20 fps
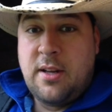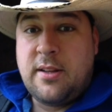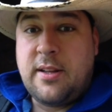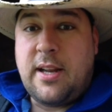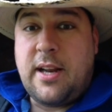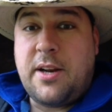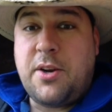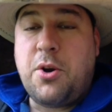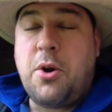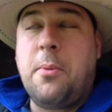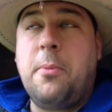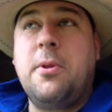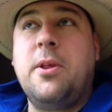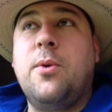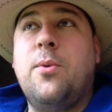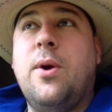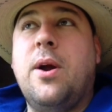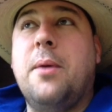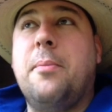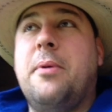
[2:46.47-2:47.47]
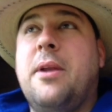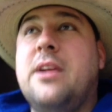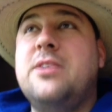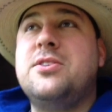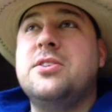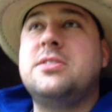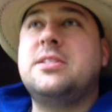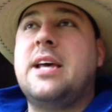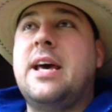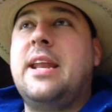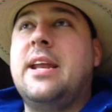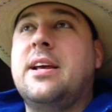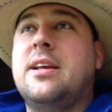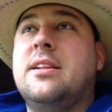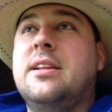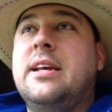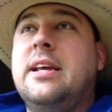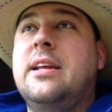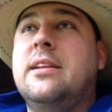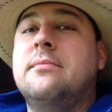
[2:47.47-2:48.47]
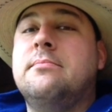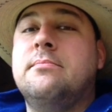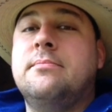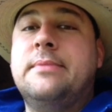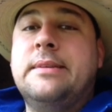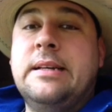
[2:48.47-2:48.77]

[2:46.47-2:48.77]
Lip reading: that I normally wear, but I just had it clean.